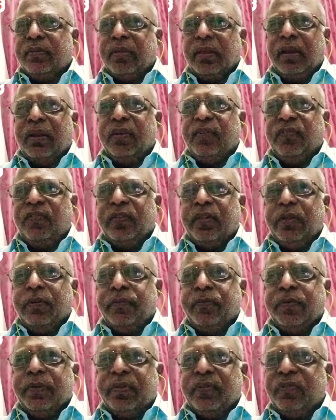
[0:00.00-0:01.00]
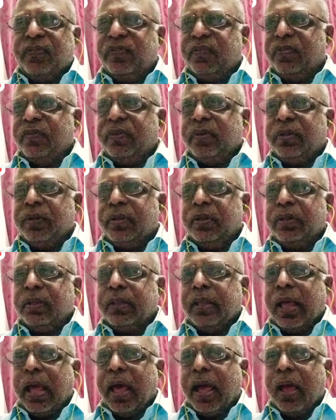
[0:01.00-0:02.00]
So let's see first.
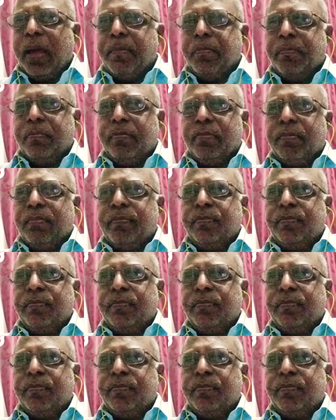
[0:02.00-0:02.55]
And